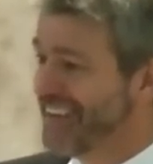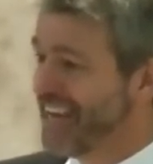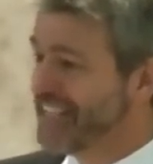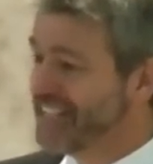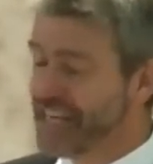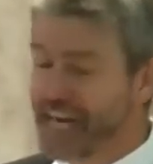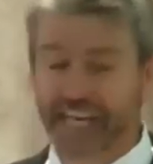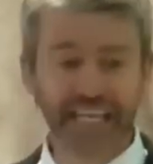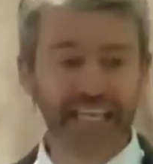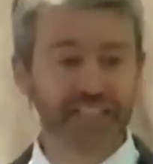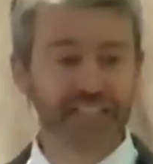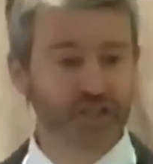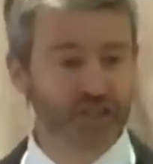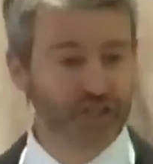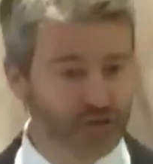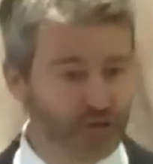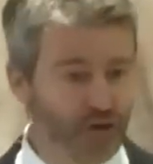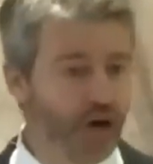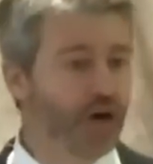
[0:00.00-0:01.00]
And yet he
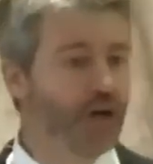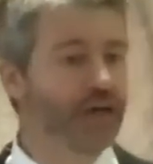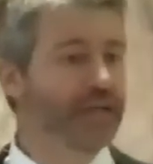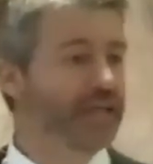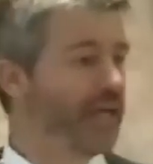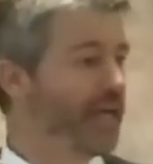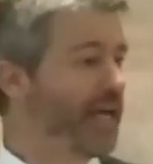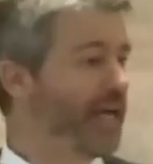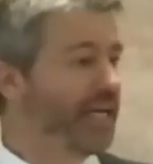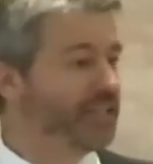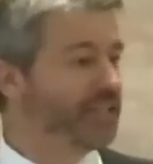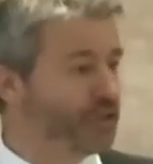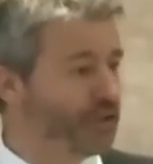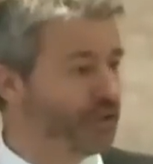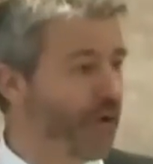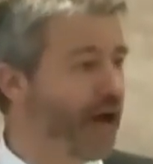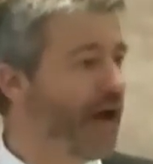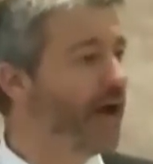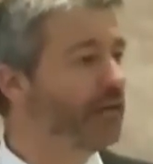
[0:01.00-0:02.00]
stood his
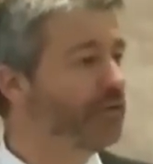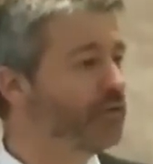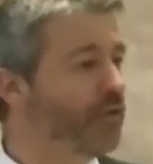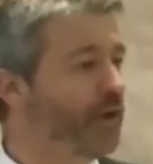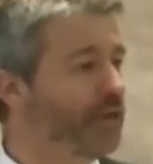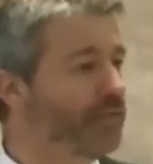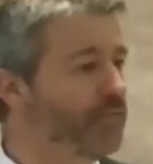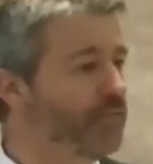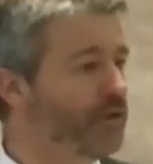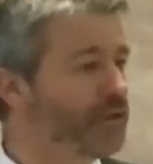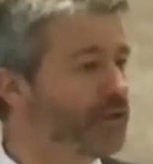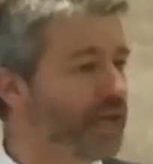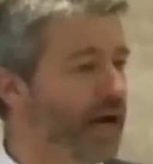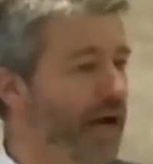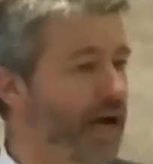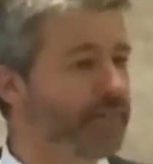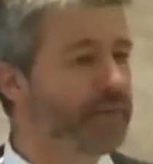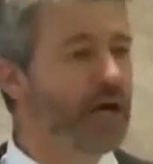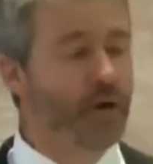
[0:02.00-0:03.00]
ground one more
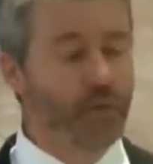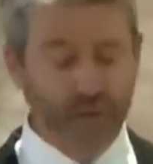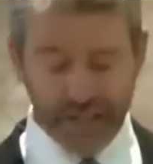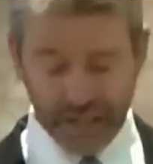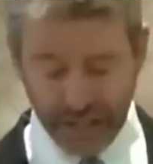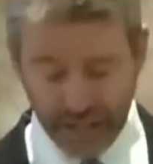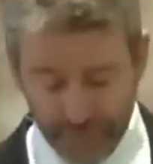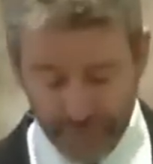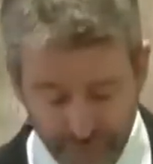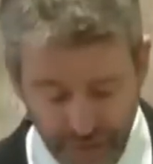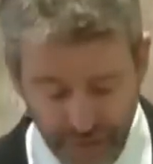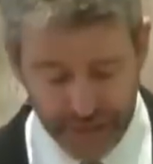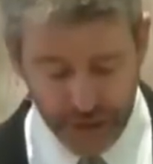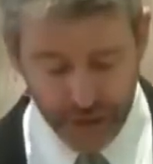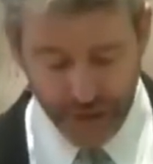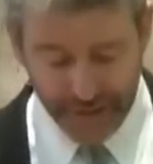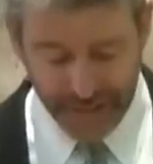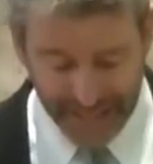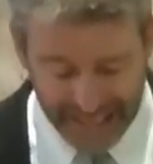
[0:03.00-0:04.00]
time with a
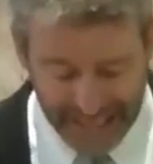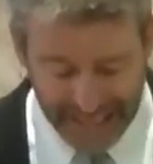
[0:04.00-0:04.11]
conviction